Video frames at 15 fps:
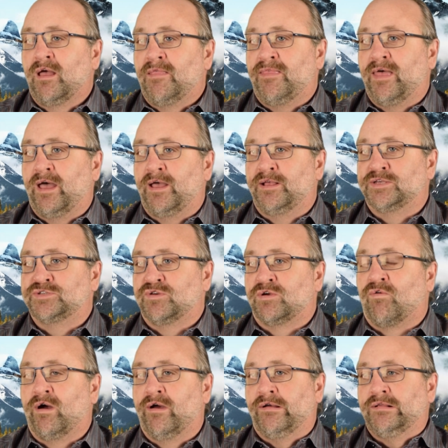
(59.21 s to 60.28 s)
that is
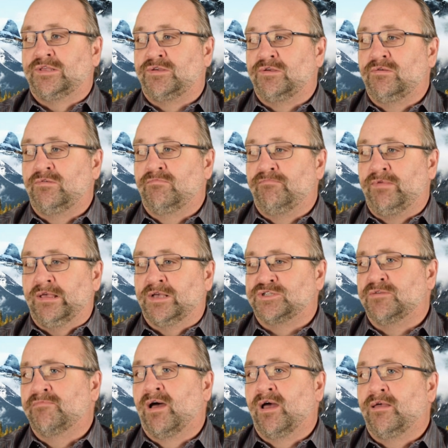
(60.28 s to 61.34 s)
required to be
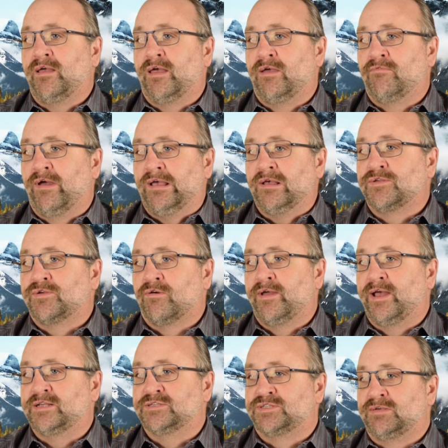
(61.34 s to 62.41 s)
issued by a regulatory
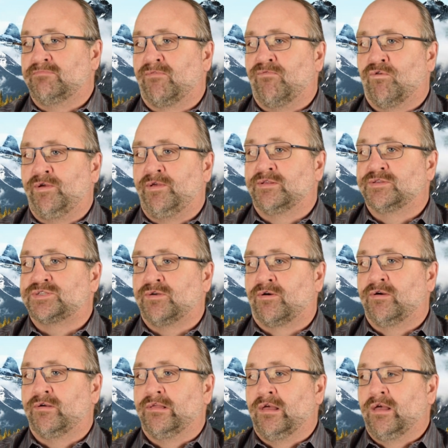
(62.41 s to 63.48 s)
agency before you can
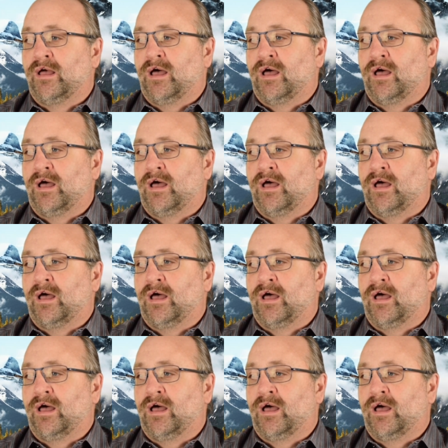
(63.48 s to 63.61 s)
start